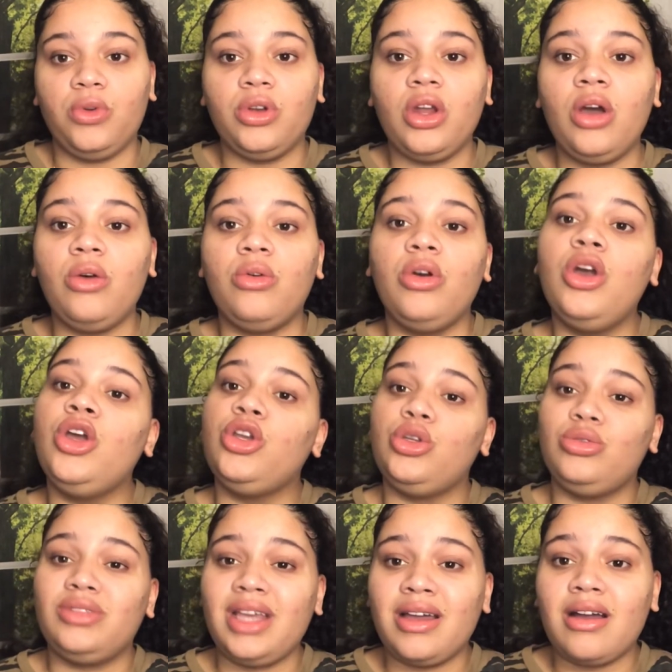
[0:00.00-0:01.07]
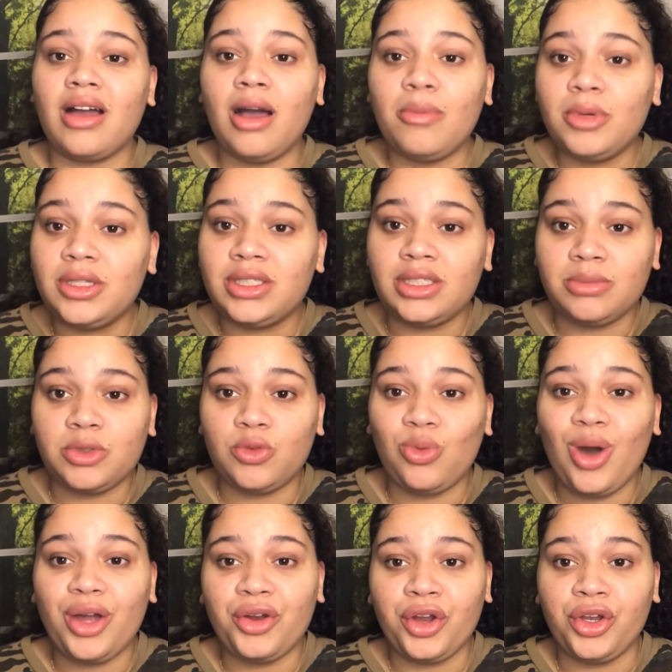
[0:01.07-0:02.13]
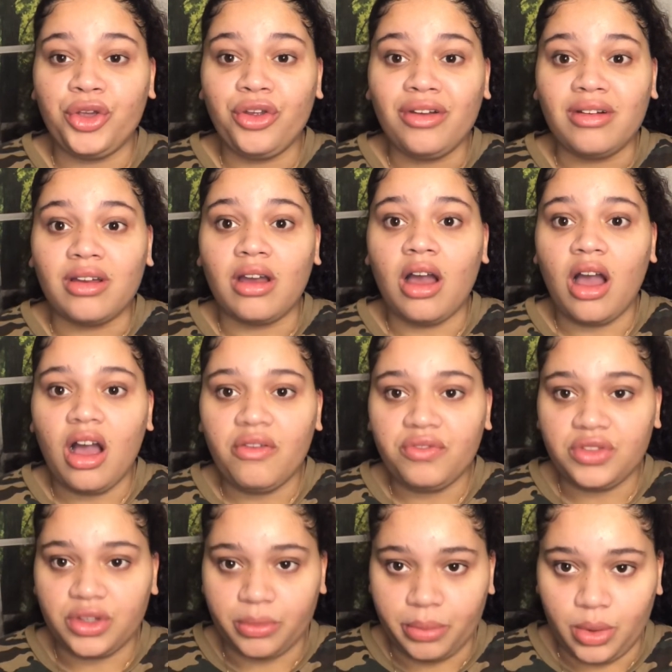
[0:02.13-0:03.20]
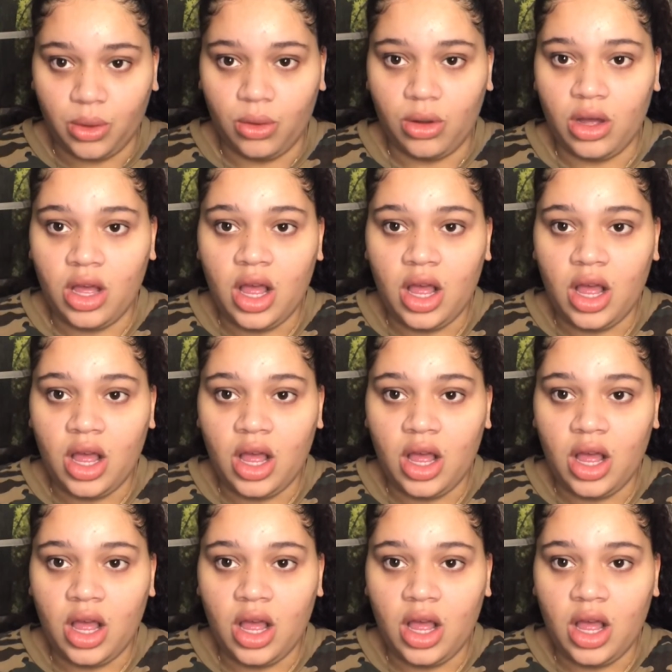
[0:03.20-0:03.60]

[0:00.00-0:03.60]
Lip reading: No, you take a couple of sips of water and you're uncomfortable.